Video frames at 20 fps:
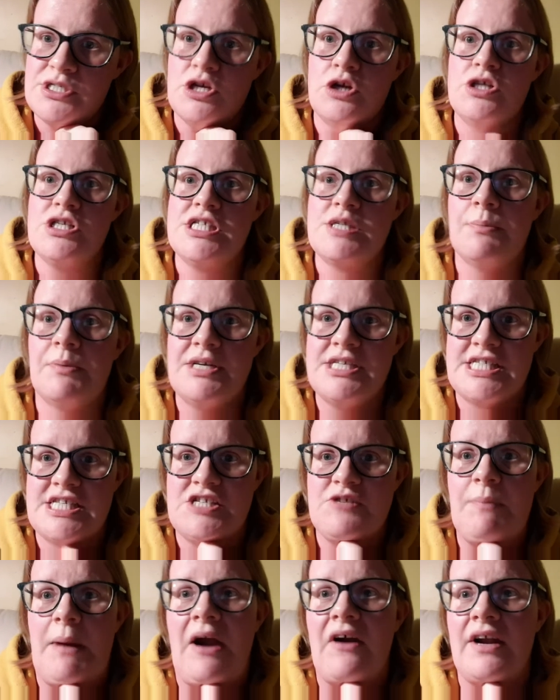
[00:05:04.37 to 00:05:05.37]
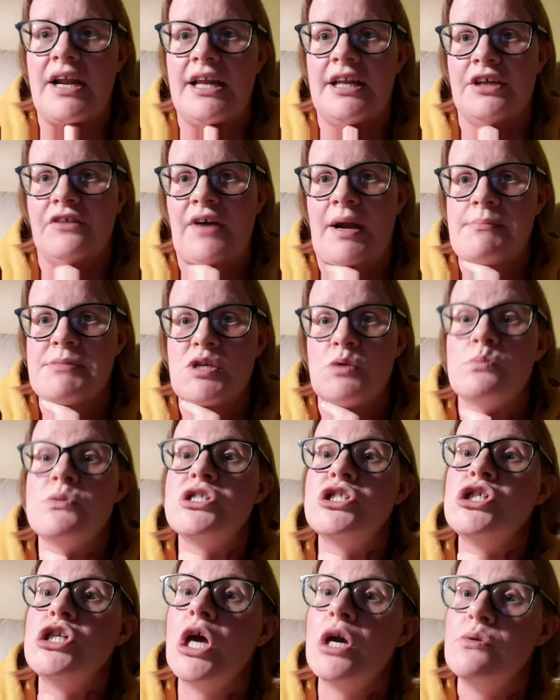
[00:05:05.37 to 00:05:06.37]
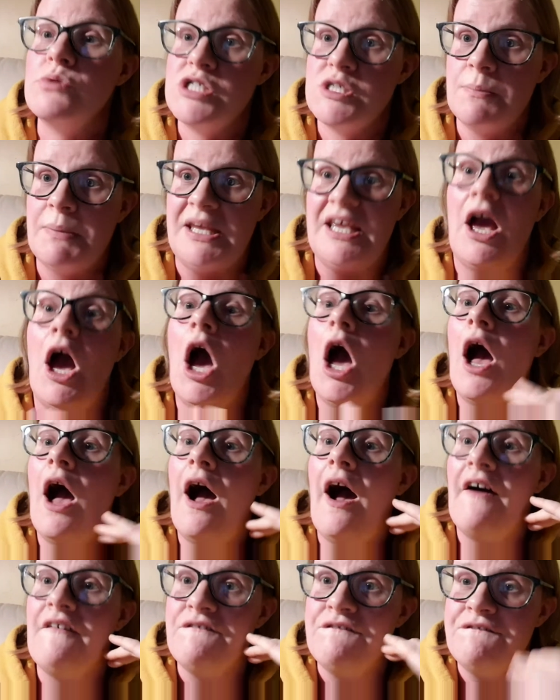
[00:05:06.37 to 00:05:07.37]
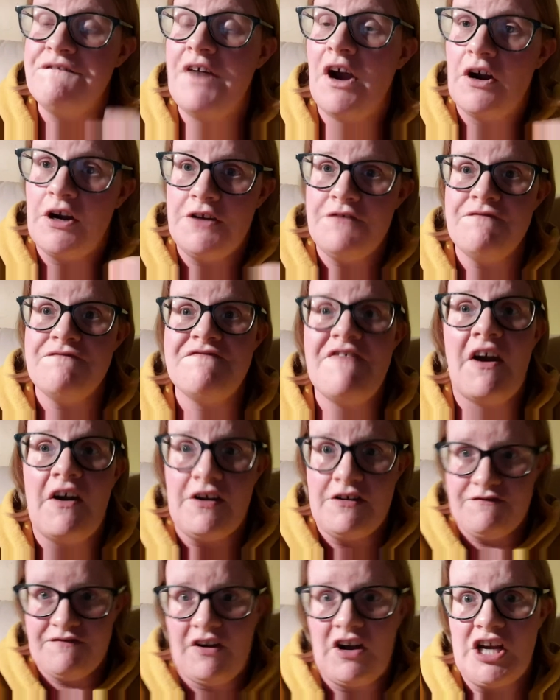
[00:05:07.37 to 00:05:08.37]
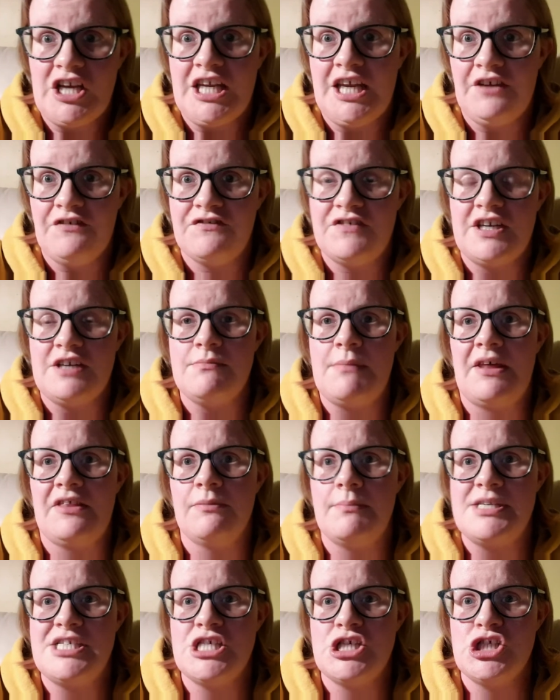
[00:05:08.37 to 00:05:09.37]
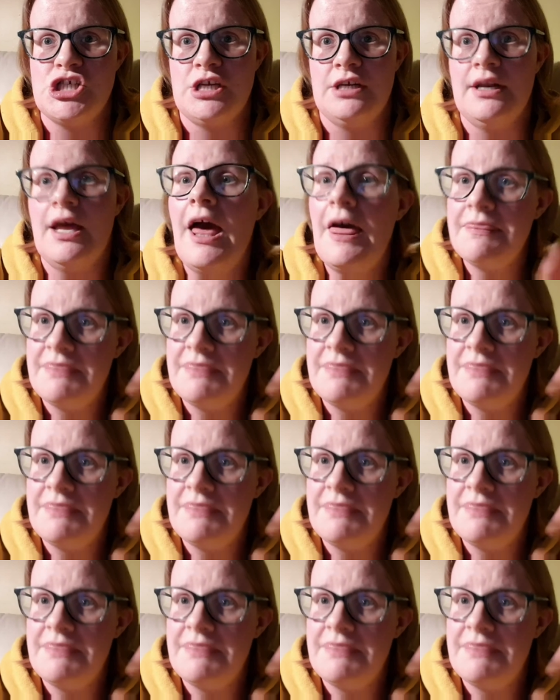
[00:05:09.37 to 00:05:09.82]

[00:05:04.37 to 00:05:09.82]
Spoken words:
was known as the Princess of Parallelograms and was known to be a very, very, very gifted mathematician.